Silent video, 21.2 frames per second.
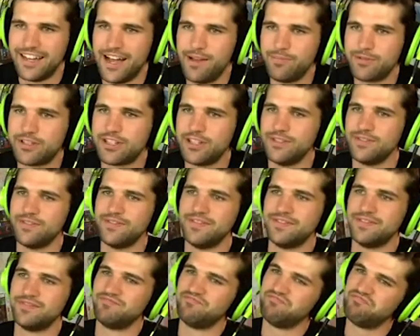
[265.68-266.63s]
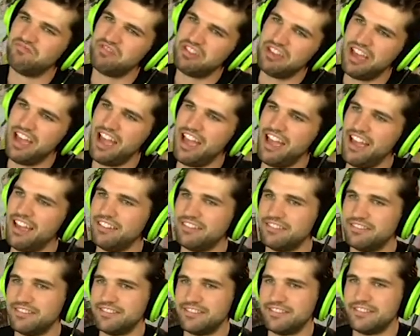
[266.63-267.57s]
I'm still. Eh,
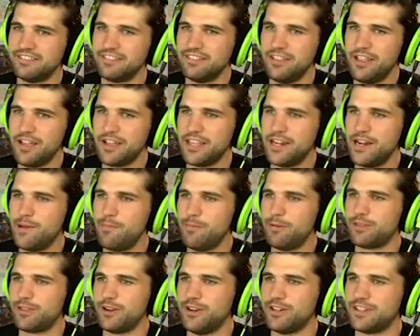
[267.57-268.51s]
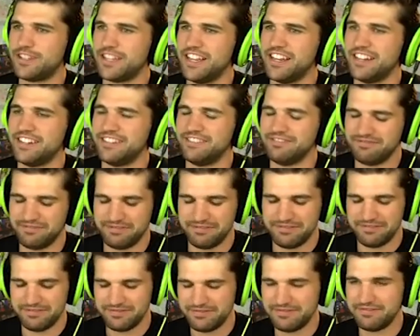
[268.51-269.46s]
lucky number thirteen.
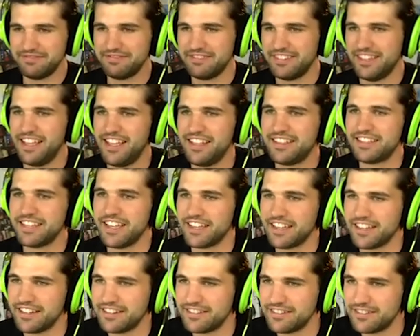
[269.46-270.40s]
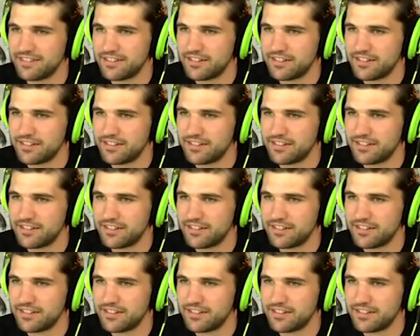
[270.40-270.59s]
I'll take it.